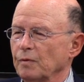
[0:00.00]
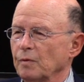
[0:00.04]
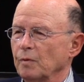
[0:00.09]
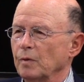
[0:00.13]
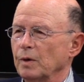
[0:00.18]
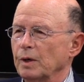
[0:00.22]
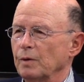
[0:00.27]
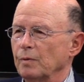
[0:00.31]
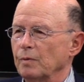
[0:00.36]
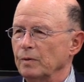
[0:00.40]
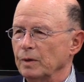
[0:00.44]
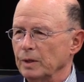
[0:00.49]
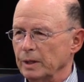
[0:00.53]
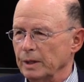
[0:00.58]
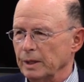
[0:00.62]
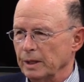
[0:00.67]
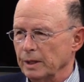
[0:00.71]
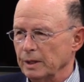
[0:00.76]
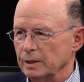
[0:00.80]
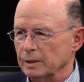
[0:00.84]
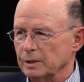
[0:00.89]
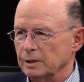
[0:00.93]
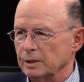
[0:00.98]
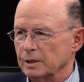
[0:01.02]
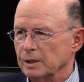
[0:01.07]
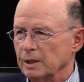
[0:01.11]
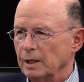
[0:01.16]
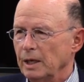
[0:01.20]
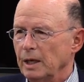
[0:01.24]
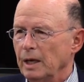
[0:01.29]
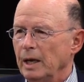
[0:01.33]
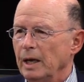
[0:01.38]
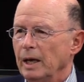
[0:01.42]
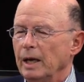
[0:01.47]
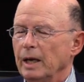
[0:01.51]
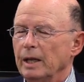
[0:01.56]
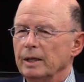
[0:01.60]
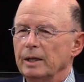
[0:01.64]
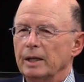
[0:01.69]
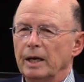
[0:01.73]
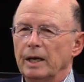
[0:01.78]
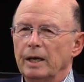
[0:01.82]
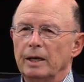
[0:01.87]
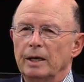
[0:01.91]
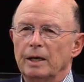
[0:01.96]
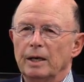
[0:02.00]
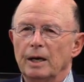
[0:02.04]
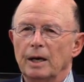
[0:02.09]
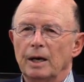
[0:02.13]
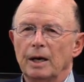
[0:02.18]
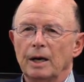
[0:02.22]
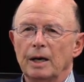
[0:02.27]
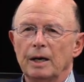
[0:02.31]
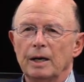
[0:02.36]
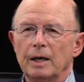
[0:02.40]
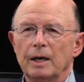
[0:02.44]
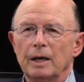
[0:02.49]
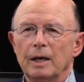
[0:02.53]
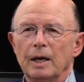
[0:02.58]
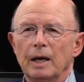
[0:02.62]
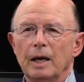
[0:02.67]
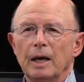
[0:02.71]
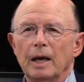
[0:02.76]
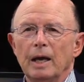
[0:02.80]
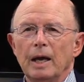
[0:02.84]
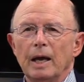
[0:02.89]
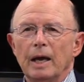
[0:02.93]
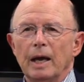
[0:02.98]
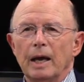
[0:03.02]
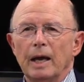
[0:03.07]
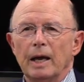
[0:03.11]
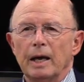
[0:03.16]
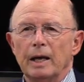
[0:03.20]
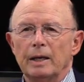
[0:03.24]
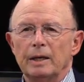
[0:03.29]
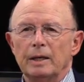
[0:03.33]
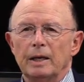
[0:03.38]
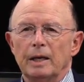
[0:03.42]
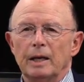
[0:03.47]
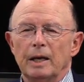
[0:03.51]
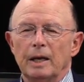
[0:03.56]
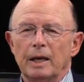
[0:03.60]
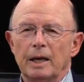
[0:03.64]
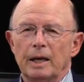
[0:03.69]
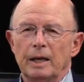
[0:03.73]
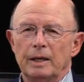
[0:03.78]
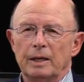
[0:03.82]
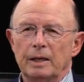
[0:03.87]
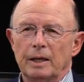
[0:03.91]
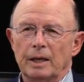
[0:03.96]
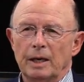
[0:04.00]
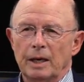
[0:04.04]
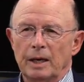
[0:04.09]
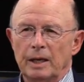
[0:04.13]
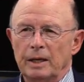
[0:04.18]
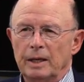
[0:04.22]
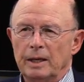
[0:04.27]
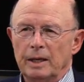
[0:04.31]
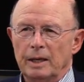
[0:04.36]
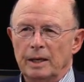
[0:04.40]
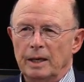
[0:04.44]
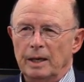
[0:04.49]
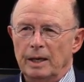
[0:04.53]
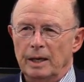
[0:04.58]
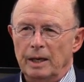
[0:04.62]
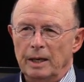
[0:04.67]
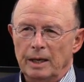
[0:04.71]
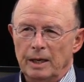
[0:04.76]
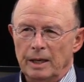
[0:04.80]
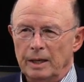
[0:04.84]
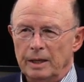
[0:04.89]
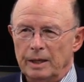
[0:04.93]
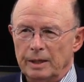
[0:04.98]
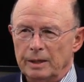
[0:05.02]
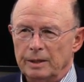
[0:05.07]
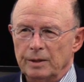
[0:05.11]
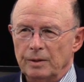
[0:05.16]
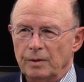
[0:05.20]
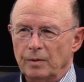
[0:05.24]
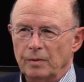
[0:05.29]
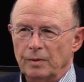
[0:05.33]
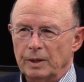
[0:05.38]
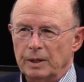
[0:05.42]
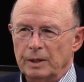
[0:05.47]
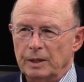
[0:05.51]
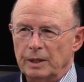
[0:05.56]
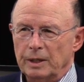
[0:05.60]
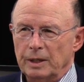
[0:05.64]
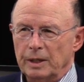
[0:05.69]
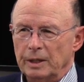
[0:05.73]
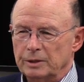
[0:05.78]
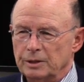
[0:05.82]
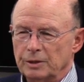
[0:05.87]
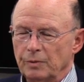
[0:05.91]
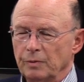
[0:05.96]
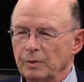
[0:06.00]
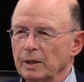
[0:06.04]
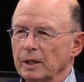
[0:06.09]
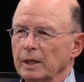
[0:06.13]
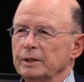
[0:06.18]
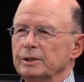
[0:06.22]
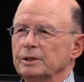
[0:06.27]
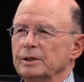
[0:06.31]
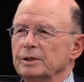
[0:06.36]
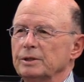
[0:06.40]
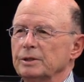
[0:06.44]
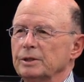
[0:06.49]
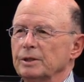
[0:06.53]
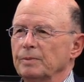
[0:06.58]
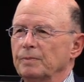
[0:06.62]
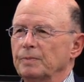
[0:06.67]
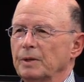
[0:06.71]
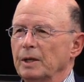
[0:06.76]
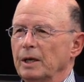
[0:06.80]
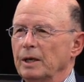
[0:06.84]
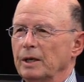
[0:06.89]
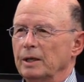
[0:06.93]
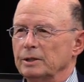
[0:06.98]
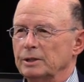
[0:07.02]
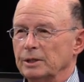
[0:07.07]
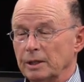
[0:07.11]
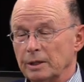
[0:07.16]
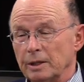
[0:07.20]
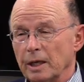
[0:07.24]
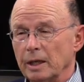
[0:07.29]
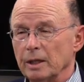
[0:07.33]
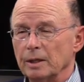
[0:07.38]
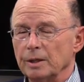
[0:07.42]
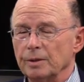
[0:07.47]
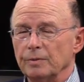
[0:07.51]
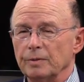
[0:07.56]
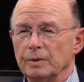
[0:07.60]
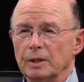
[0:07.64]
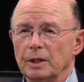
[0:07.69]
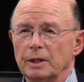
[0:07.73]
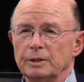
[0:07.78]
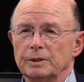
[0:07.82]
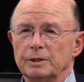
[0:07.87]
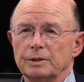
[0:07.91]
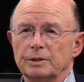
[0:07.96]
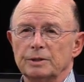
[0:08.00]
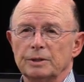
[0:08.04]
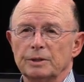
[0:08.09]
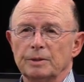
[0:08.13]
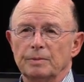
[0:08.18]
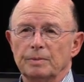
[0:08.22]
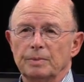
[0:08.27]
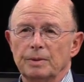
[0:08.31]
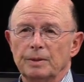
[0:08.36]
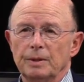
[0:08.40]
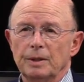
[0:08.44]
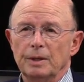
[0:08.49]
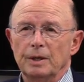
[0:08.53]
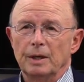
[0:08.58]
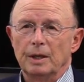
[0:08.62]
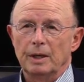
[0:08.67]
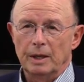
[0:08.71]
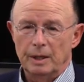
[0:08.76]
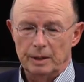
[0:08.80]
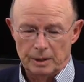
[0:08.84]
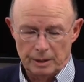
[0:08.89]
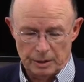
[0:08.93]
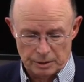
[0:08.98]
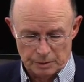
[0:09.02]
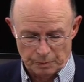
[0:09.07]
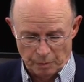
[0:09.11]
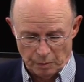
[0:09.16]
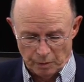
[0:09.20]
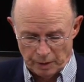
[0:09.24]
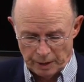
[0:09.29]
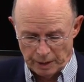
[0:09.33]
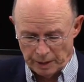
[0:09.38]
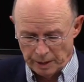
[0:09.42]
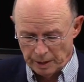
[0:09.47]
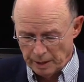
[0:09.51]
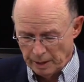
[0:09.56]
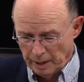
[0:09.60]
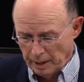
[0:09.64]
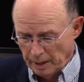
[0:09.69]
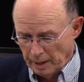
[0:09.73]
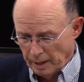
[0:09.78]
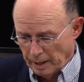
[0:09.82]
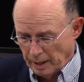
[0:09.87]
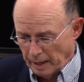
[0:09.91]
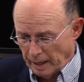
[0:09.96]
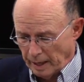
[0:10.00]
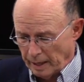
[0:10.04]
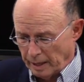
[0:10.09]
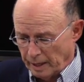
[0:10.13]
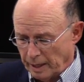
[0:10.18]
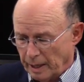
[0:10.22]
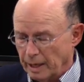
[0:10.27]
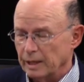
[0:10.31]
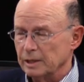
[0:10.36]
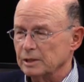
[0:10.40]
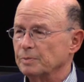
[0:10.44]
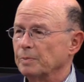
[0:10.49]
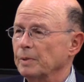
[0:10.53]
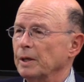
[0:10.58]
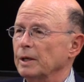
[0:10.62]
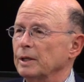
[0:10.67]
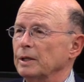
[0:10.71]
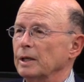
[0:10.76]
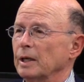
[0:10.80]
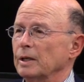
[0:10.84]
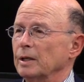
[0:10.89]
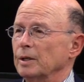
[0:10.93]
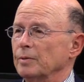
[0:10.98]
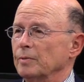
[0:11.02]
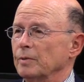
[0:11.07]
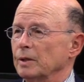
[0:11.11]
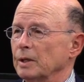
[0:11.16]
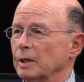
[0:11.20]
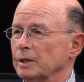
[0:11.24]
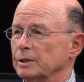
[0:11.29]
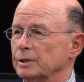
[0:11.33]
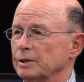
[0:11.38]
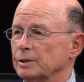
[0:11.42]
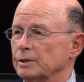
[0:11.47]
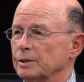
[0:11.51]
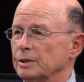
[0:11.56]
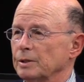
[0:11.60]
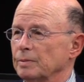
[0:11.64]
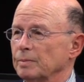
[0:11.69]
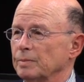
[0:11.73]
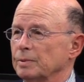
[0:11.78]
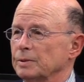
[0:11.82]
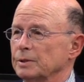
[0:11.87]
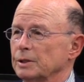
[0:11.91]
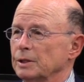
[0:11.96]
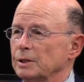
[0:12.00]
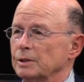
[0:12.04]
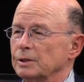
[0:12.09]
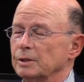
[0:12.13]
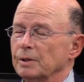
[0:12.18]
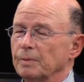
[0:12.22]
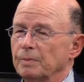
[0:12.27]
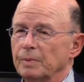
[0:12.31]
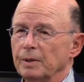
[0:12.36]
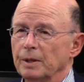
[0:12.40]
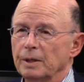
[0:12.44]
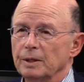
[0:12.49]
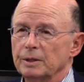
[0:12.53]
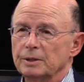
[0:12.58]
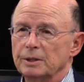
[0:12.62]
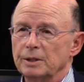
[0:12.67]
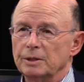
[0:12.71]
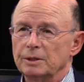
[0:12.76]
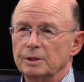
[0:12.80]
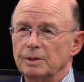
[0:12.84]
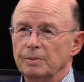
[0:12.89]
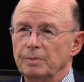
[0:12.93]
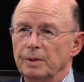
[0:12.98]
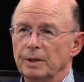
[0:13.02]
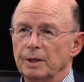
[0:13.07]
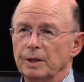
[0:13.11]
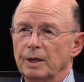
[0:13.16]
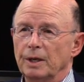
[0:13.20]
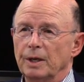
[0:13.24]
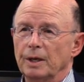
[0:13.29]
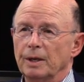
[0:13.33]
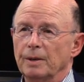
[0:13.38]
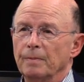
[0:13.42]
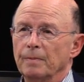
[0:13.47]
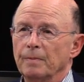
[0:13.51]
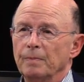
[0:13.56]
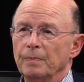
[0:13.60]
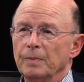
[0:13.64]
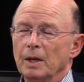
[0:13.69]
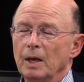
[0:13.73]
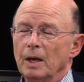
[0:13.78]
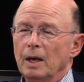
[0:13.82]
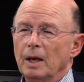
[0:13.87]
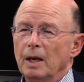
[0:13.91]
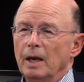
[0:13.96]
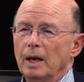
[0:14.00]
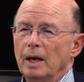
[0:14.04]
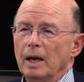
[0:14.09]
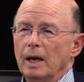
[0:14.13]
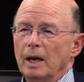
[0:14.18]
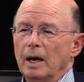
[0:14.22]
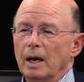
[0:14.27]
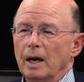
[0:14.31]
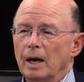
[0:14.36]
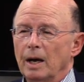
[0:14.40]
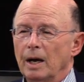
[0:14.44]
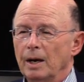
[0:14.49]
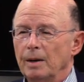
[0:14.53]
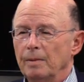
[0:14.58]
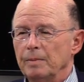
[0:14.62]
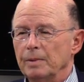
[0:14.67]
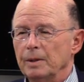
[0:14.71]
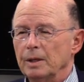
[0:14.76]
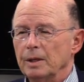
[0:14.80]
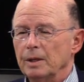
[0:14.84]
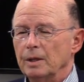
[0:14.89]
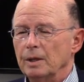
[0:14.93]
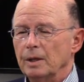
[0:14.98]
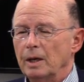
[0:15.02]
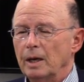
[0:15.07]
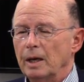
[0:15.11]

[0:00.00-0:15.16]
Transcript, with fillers: for what it really is. That uh, and, and uh, uh you know, it's a relationship that is a deadly relationship at this point. And it has been a deadly relationship since the, since the beginning. Um,